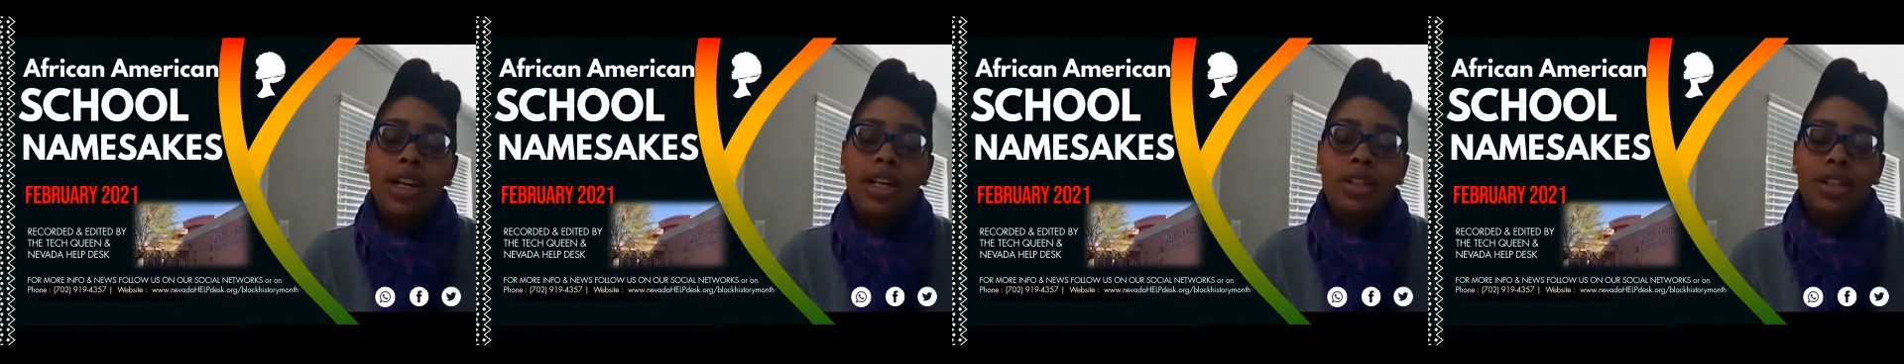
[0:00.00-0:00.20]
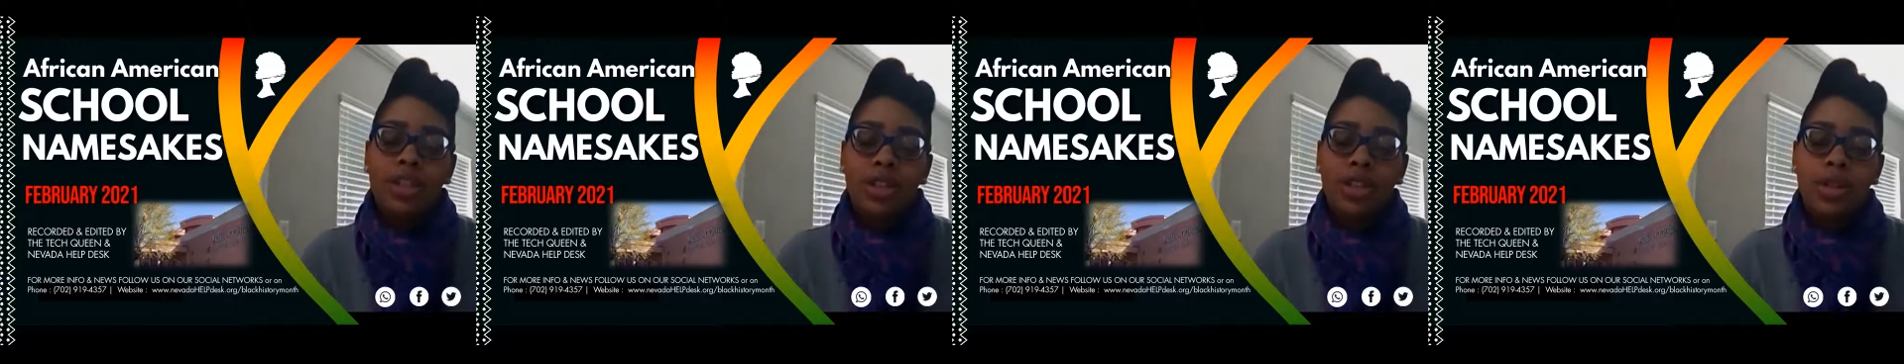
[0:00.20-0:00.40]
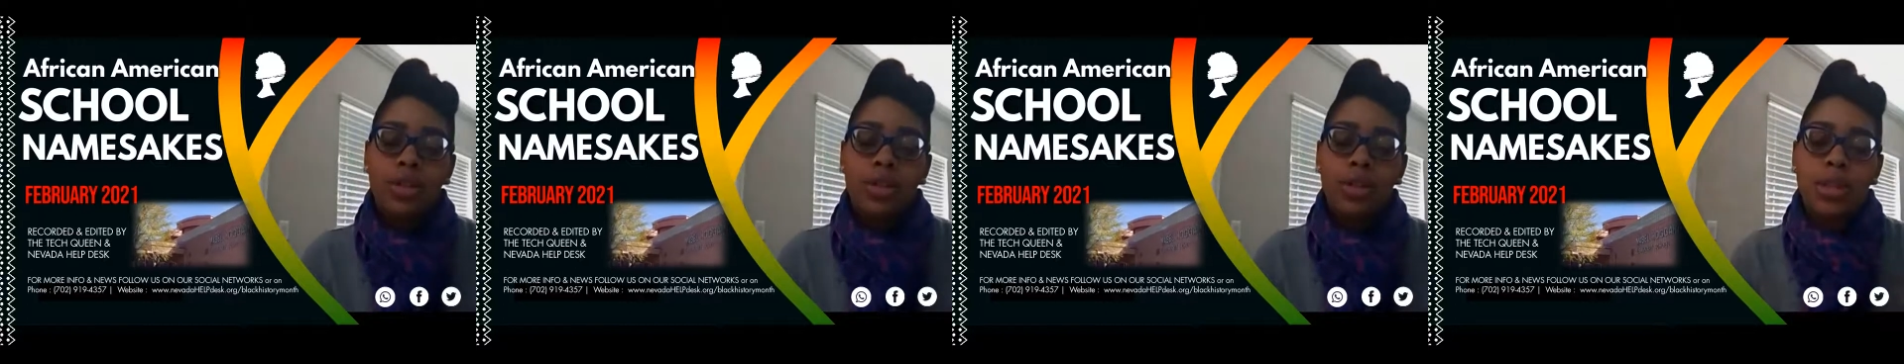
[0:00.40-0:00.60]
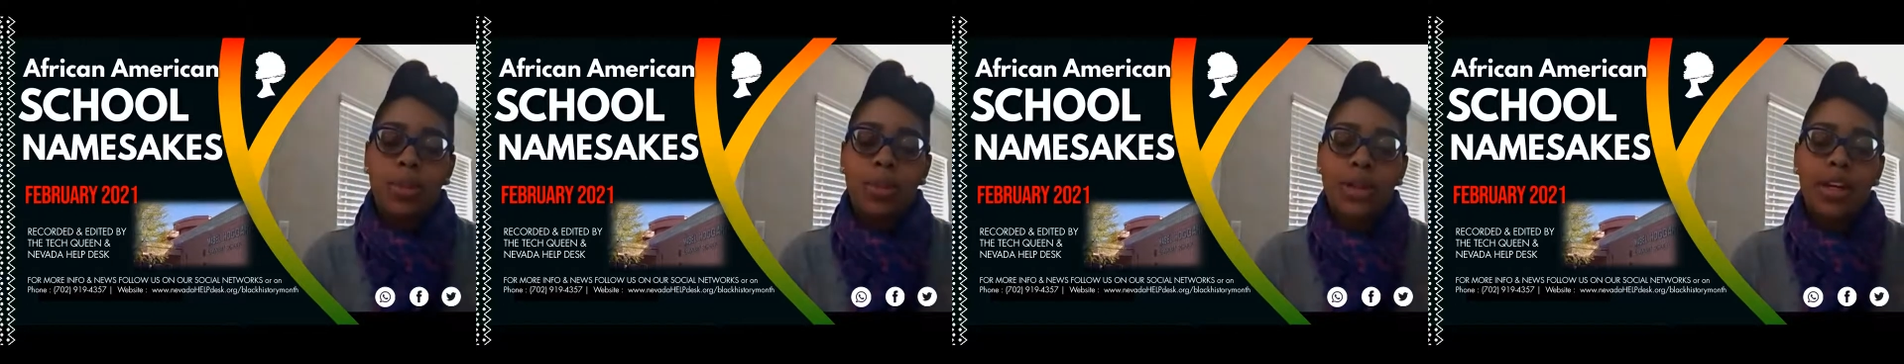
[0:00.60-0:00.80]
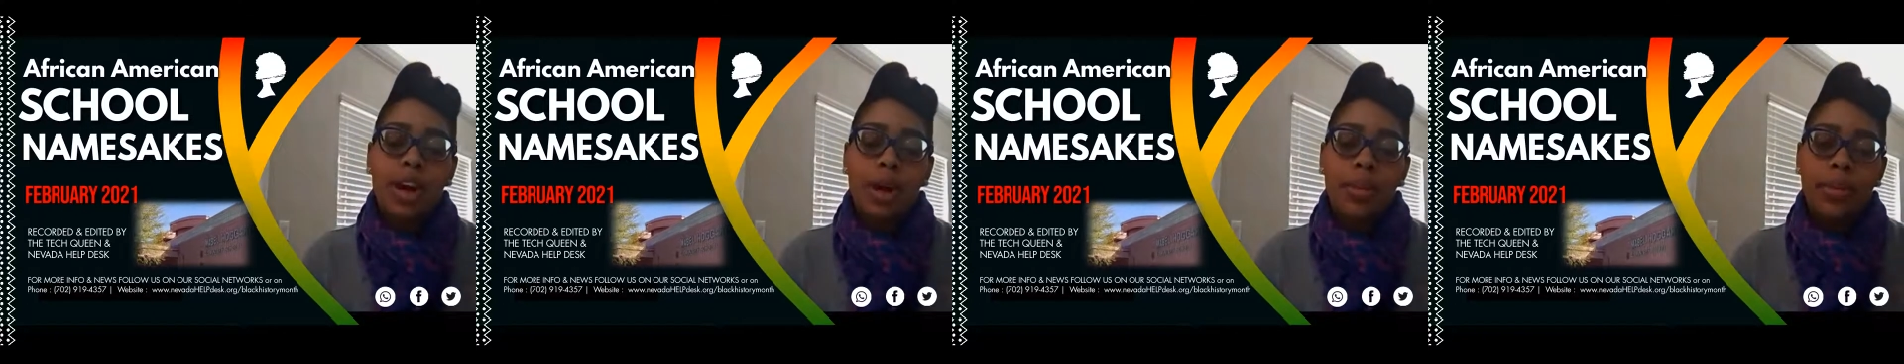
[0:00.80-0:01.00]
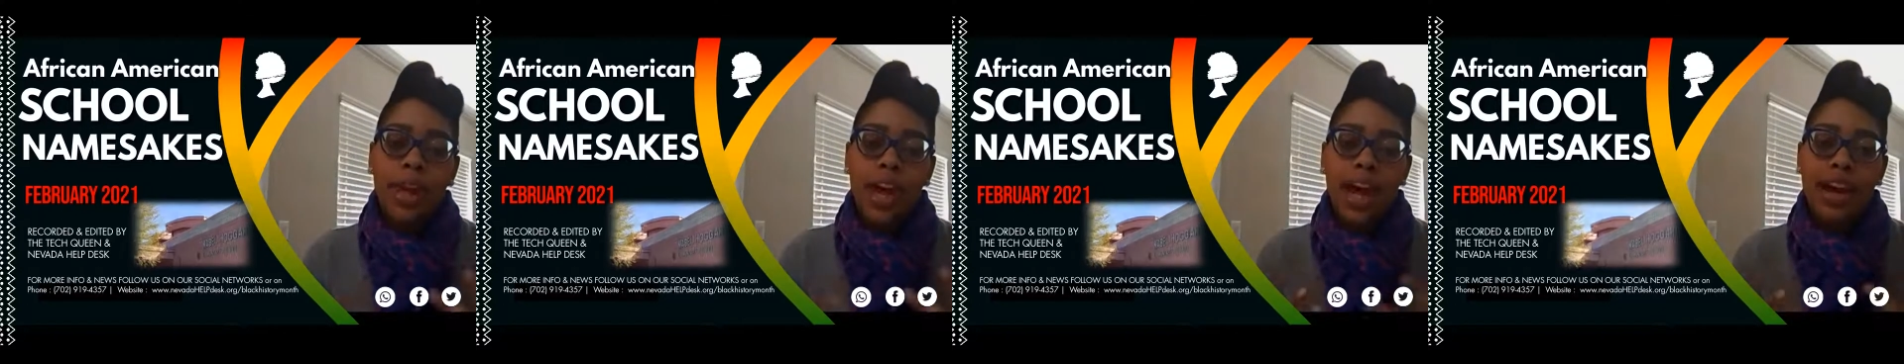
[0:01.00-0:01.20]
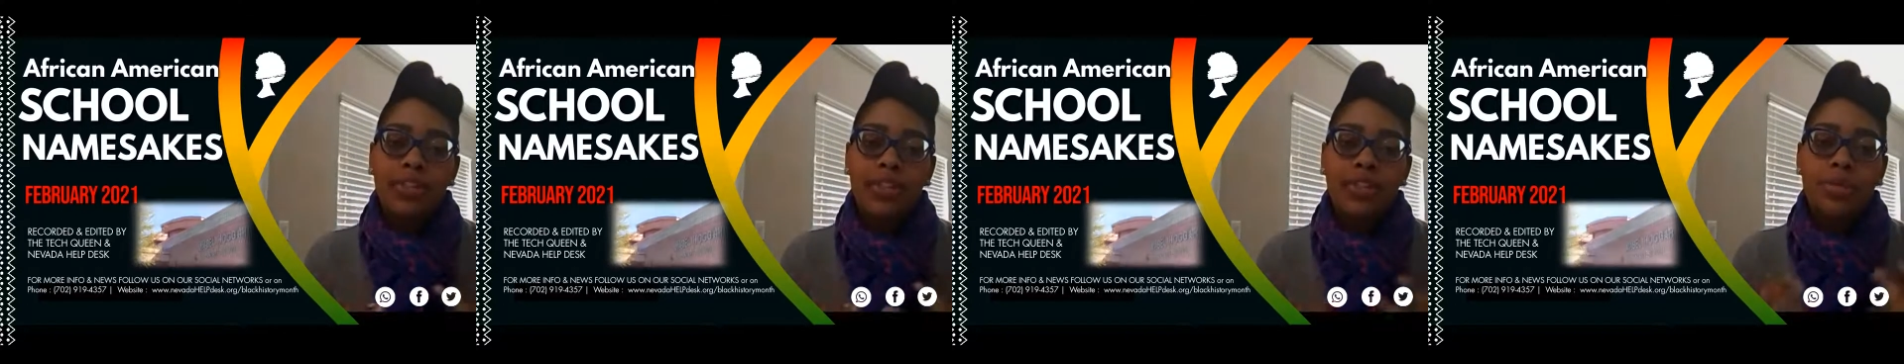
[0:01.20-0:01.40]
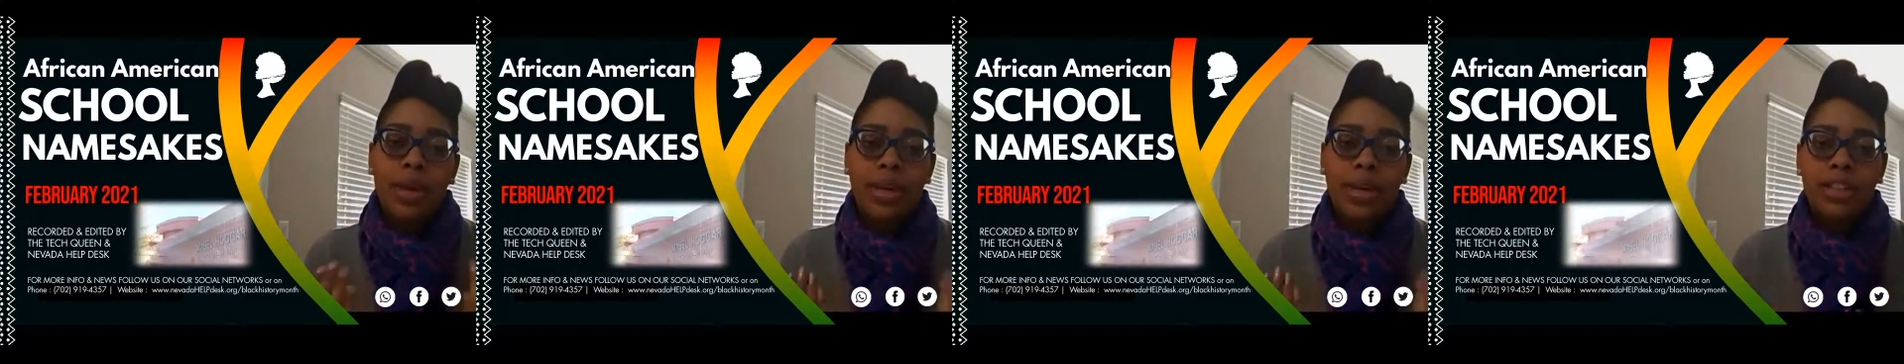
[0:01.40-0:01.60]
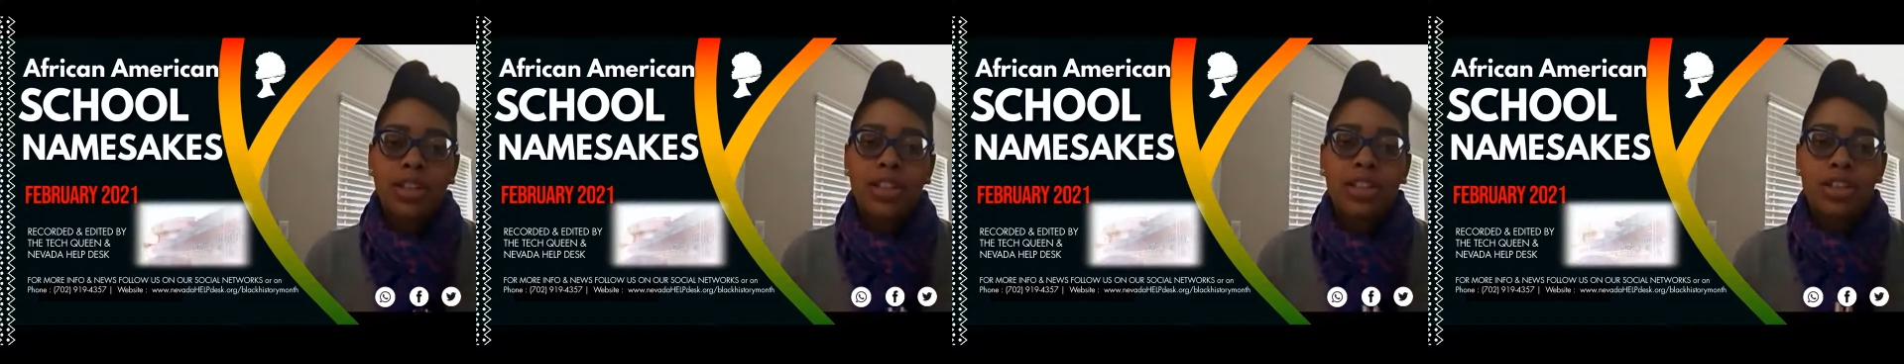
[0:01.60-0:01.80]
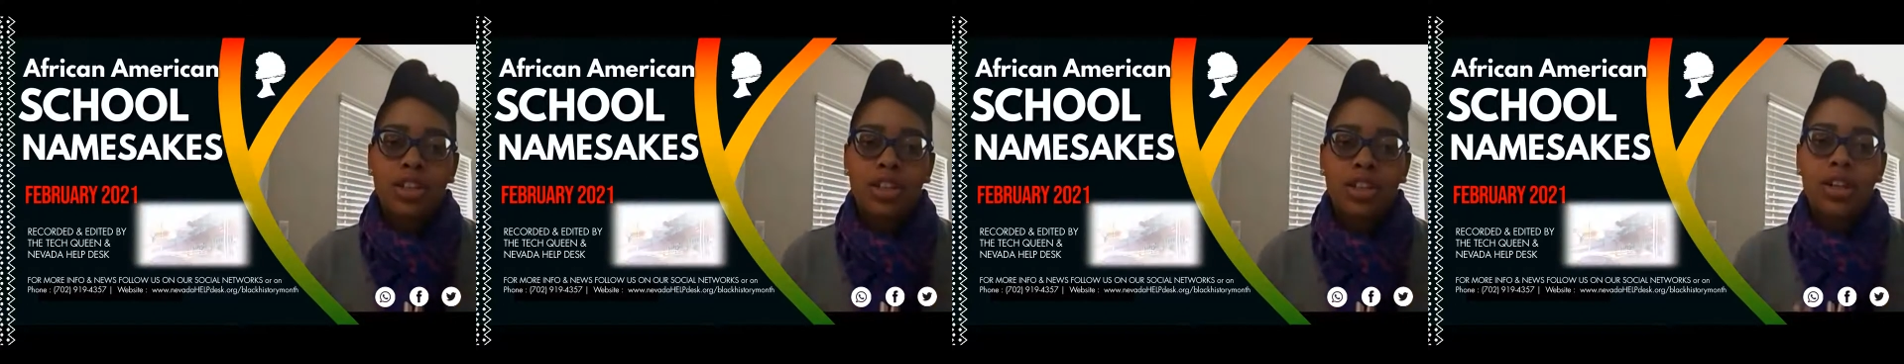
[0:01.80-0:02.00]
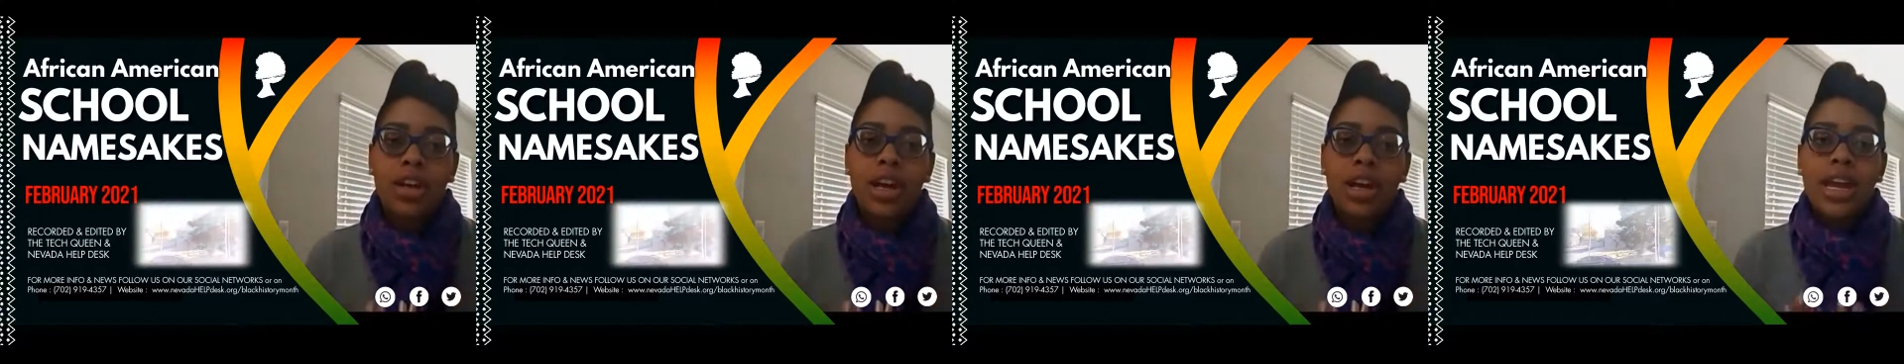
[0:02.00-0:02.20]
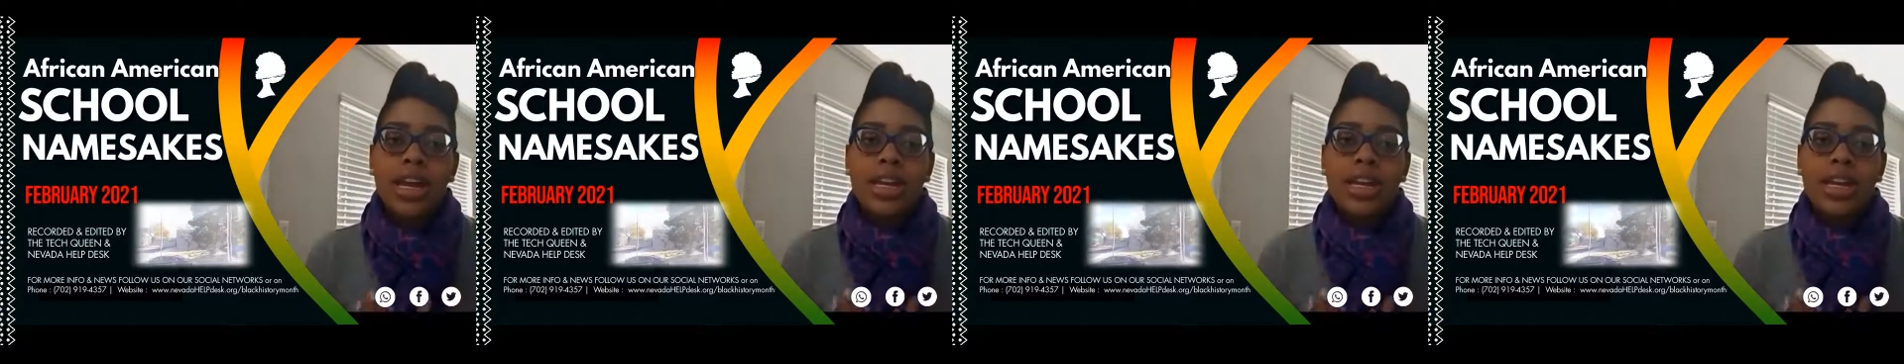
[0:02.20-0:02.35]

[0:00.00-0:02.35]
to speak on behalf of my sister,